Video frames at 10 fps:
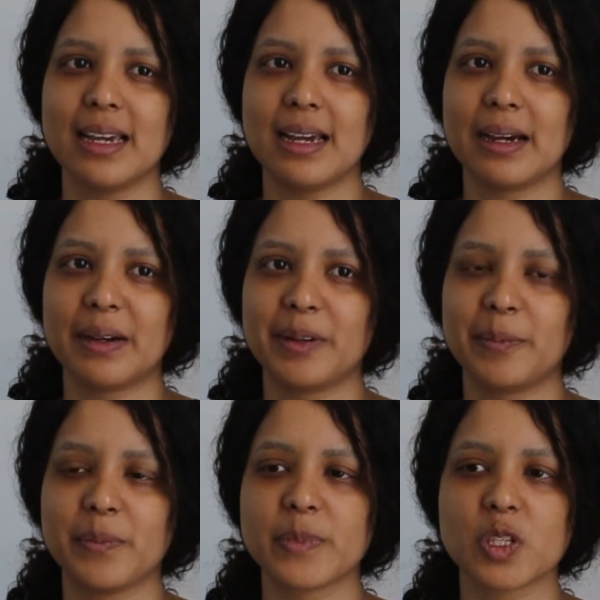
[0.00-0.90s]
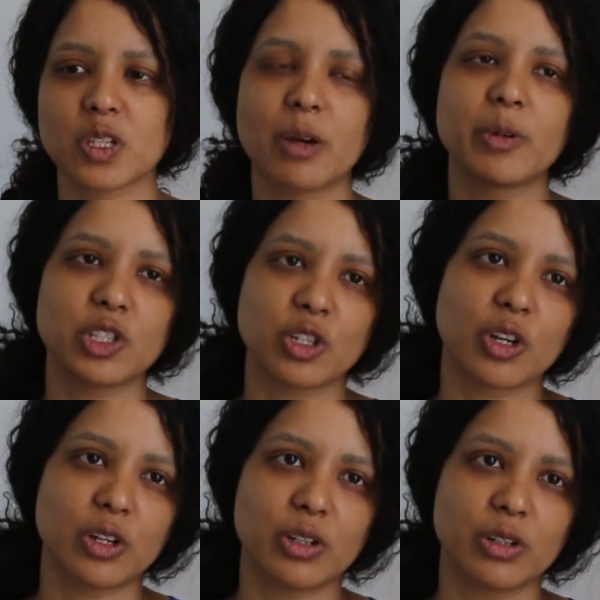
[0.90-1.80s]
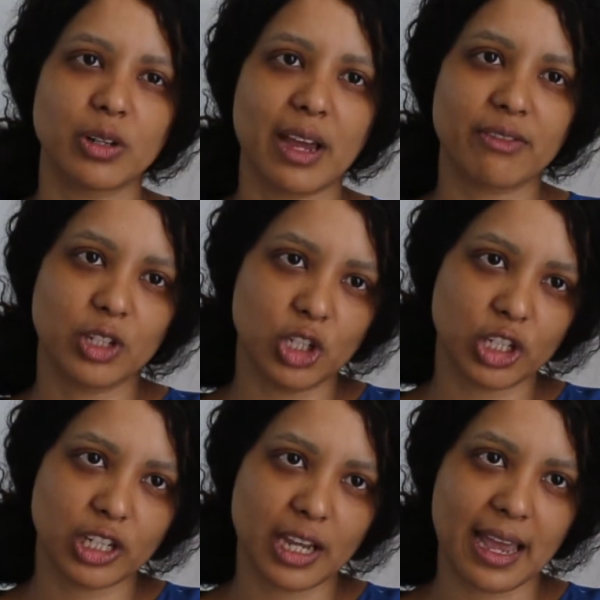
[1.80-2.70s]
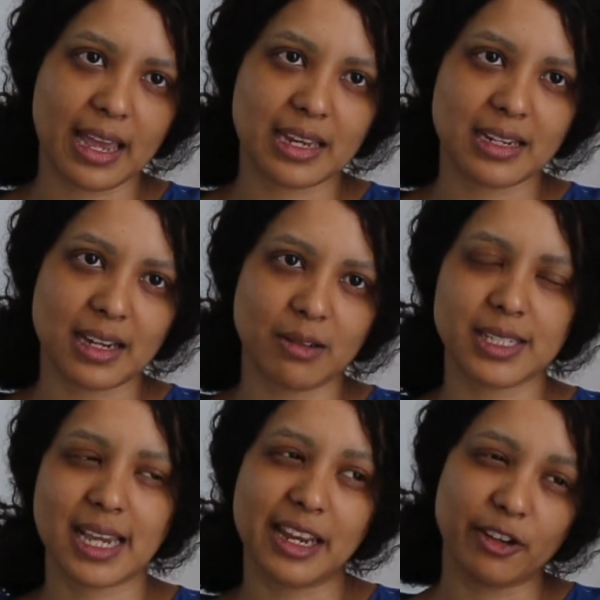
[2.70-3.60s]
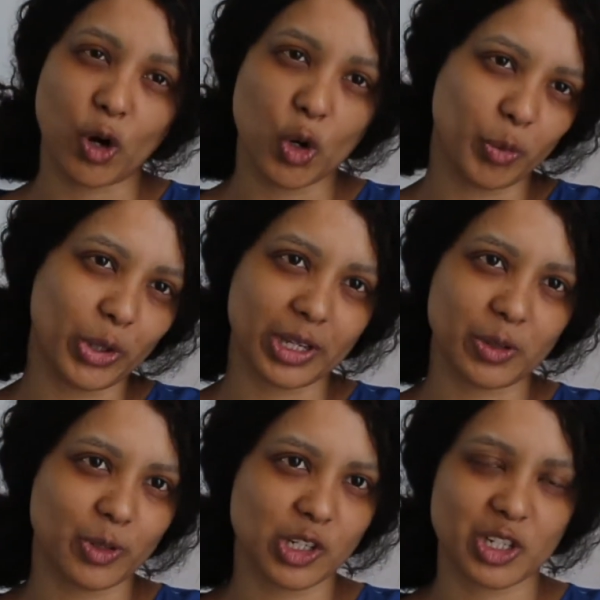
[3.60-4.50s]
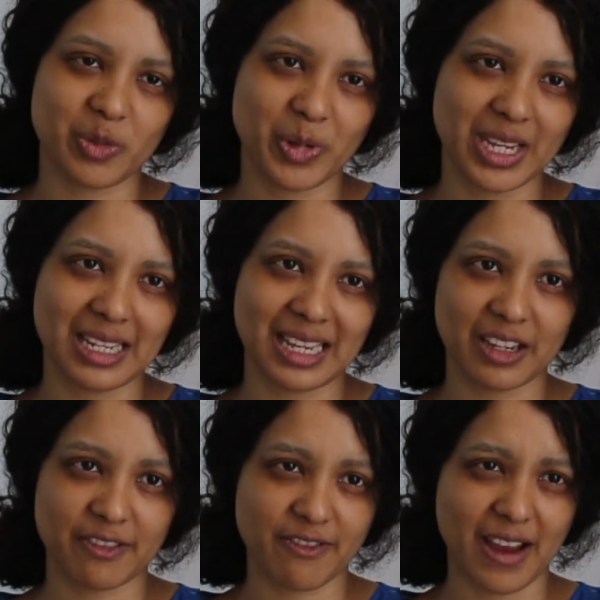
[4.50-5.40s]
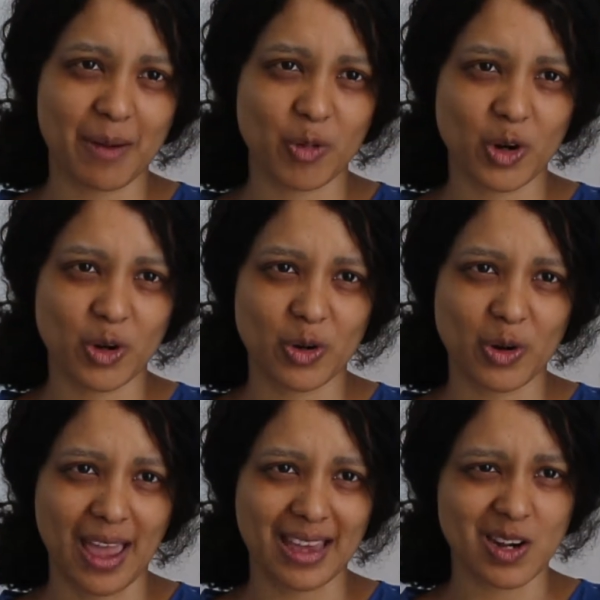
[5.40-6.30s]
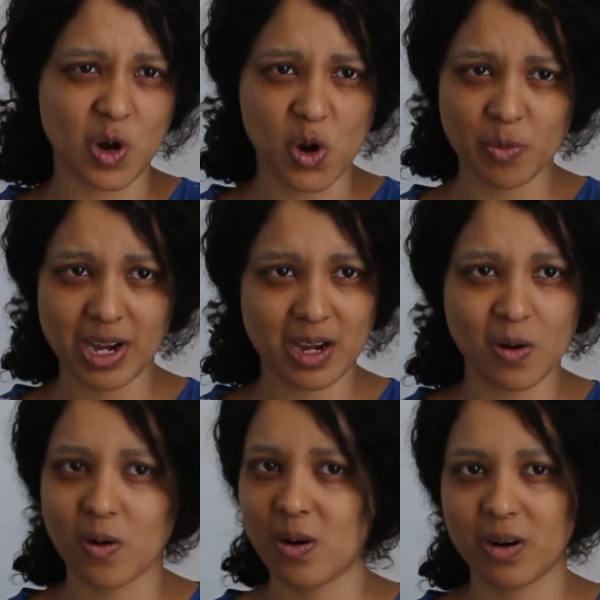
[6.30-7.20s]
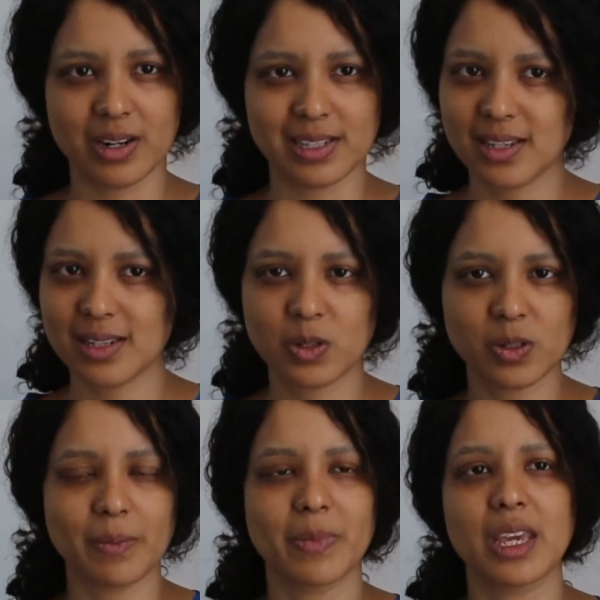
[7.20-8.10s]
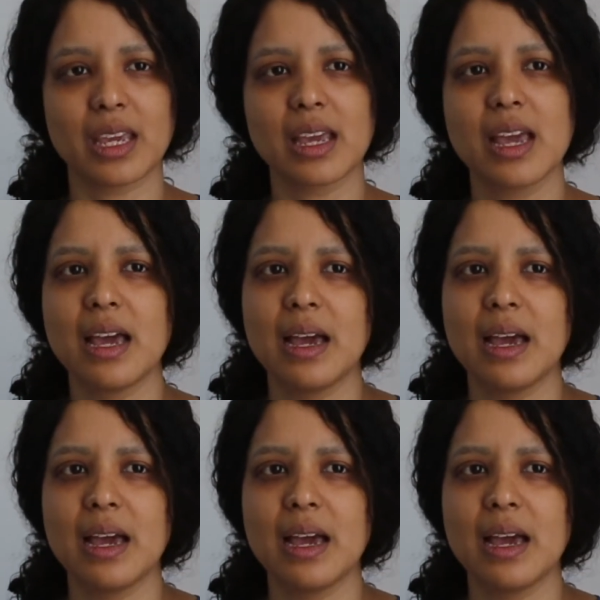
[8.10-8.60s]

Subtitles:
So I went to go have a look, and I was kind of hoping it would just be like a fibroadenoma or a cyst or something.